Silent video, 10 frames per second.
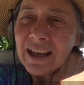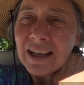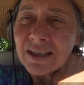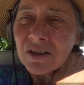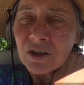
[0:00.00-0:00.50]

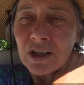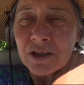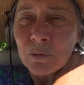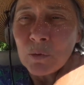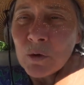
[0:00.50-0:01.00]
is
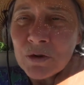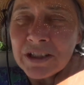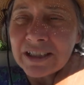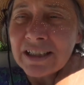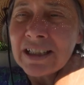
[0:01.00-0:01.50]
is
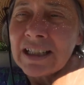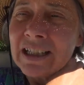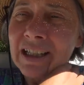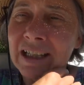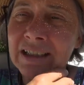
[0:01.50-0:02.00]
wounded
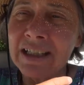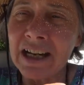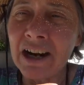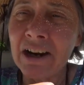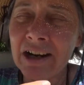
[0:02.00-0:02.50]
in
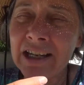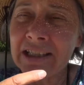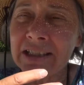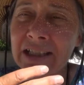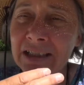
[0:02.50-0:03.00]
the area
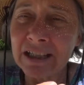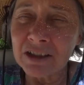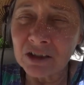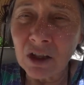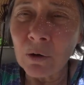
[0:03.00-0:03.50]
in the
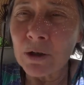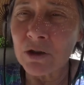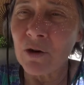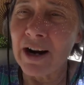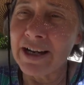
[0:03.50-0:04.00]
in the lower
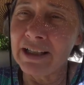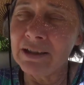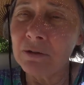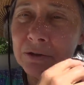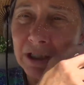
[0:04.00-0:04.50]

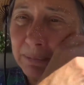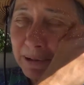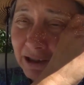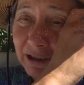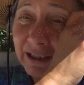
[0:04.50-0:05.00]
triangle
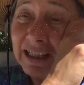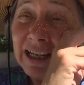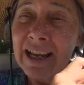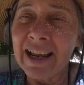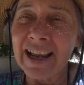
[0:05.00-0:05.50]
typically,
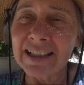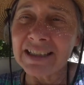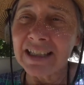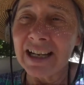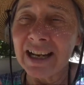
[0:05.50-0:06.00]

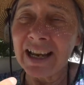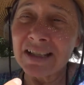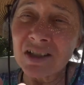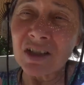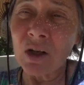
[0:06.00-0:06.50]
and
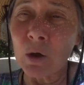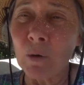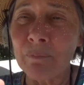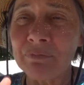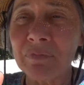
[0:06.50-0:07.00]
and
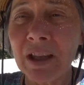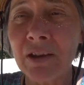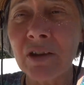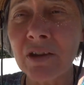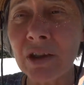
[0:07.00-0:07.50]
so
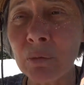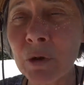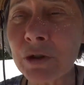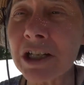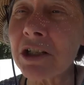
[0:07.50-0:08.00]
the
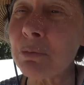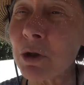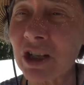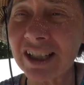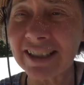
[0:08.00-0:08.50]
woundy is
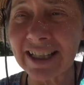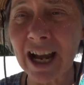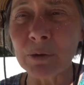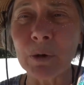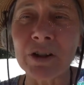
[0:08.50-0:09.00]
projected
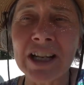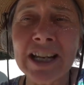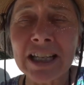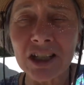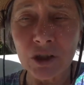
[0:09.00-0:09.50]
outward
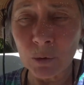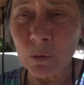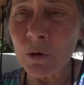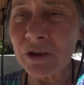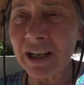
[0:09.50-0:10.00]
into
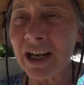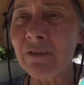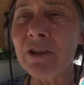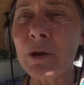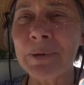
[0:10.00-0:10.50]
wounding
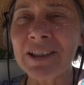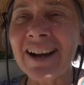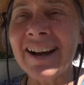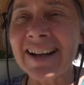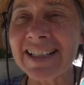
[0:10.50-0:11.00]
of
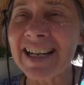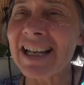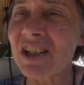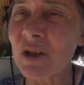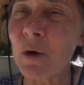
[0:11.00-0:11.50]
humankind,
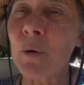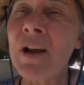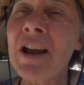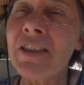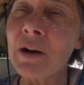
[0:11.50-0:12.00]
and so
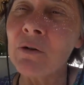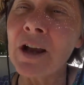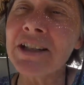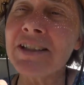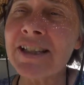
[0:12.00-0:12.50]
they
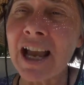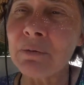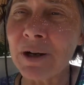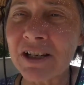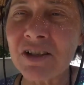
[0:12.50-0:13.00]
run
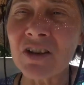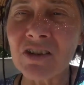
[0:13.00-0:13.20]
sideways to